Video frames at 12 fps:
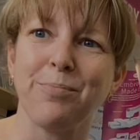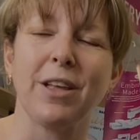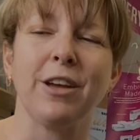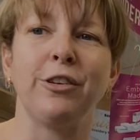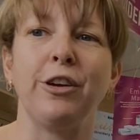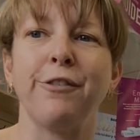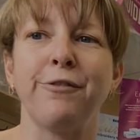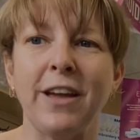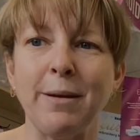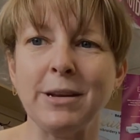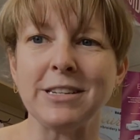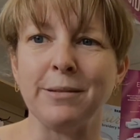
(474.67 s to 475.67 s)
So your
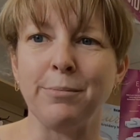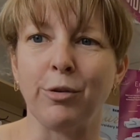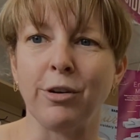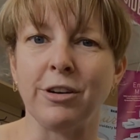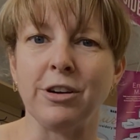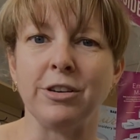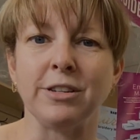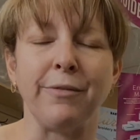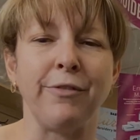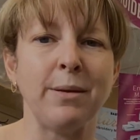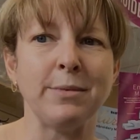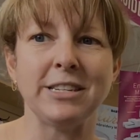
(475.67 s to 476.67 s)
famous embroiderers and
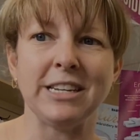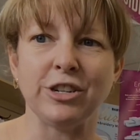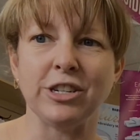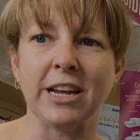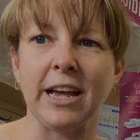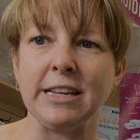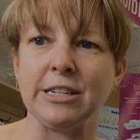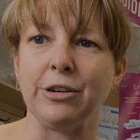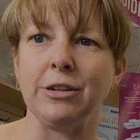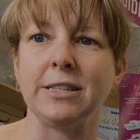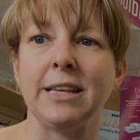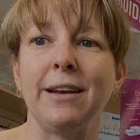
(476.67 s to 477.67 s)
famous
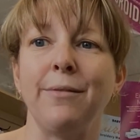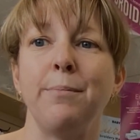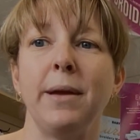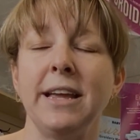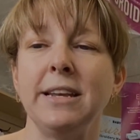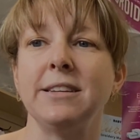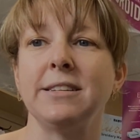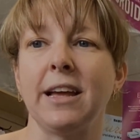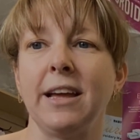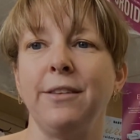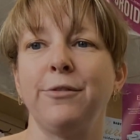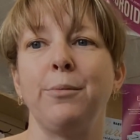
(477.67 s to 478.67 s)
digitizers that have made
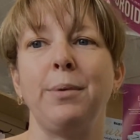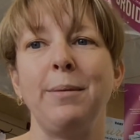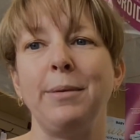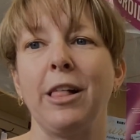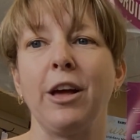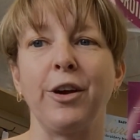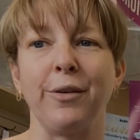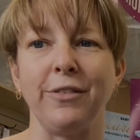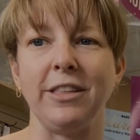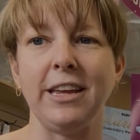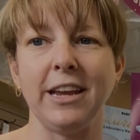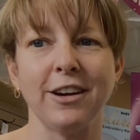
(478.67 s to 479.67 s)
designs for Baby Lock over
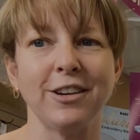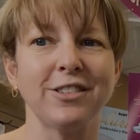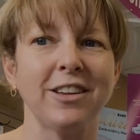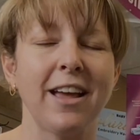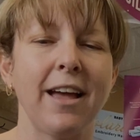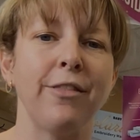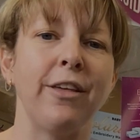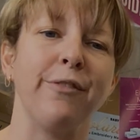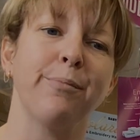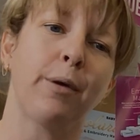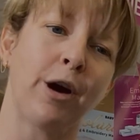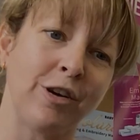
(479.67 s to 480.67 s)
the years,
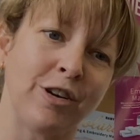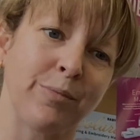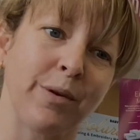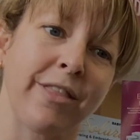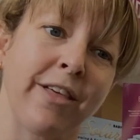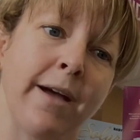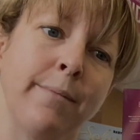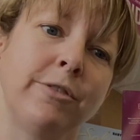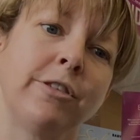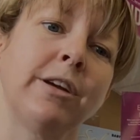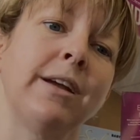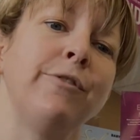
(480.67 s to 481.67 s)
they've partnered with them
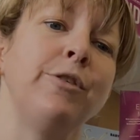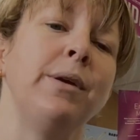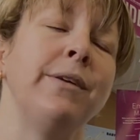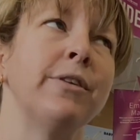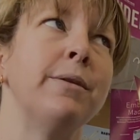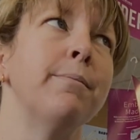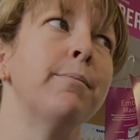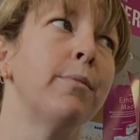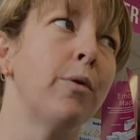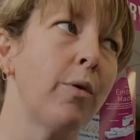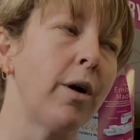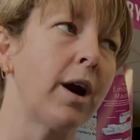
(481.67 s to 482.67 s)
to give you even
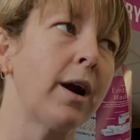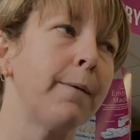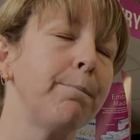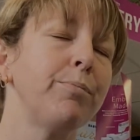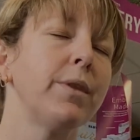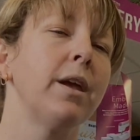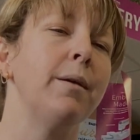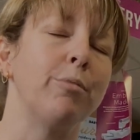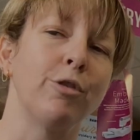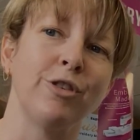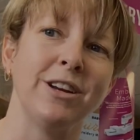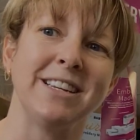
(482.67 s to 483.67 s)
more
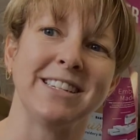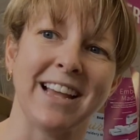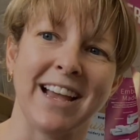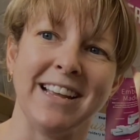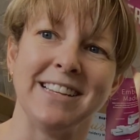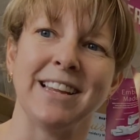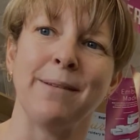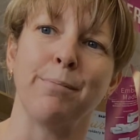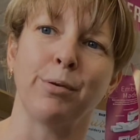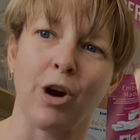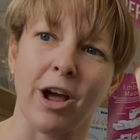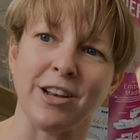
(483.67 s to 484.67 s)
embroidery designs and
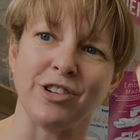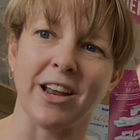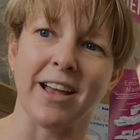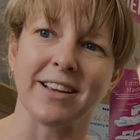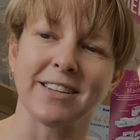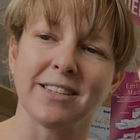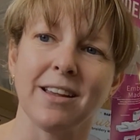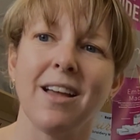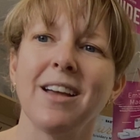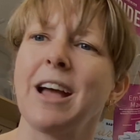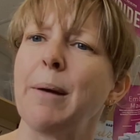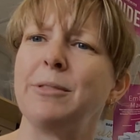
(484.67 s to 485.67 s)
projects
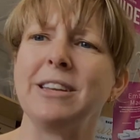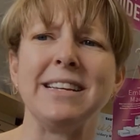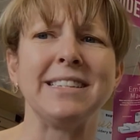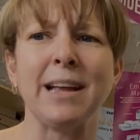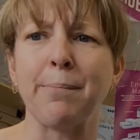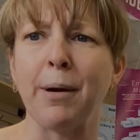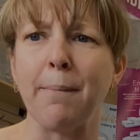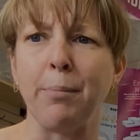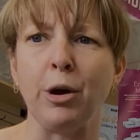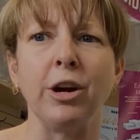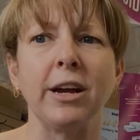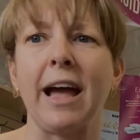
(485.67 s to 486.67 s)
Comes in a separate
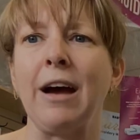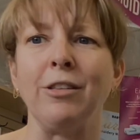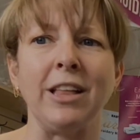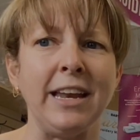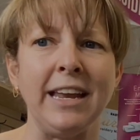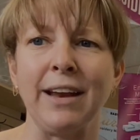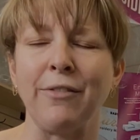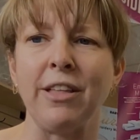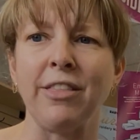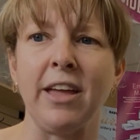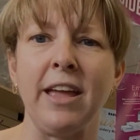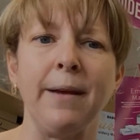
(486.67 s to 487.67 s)
book outlining
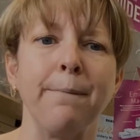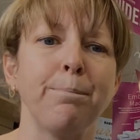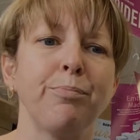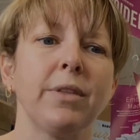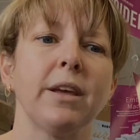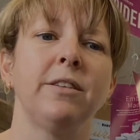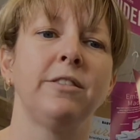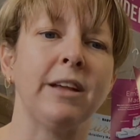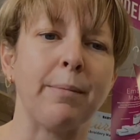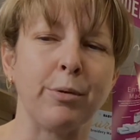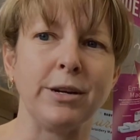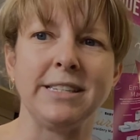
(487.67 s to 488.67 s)
everything,
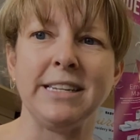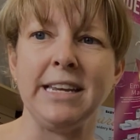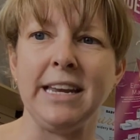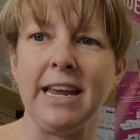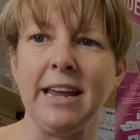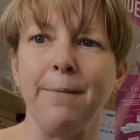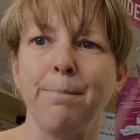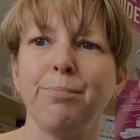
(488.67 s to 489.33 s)
separate CD.